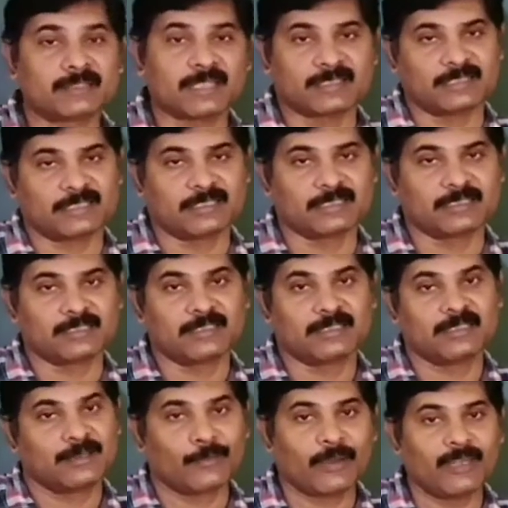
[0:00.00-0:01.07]
synthesis,
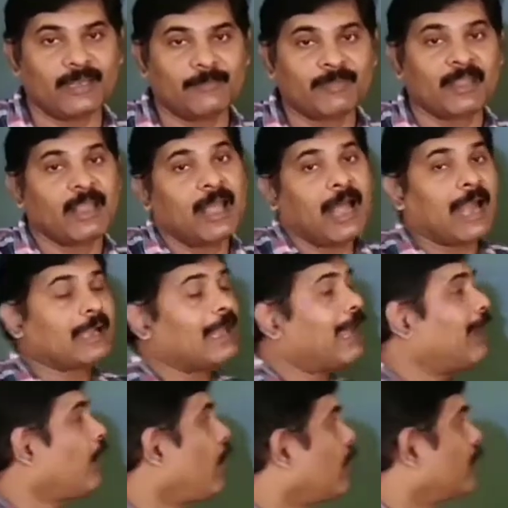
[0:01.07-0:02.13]
right? And
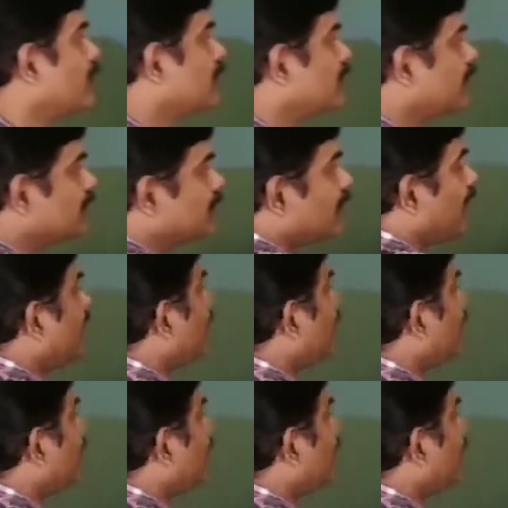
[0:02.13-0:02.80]
along with these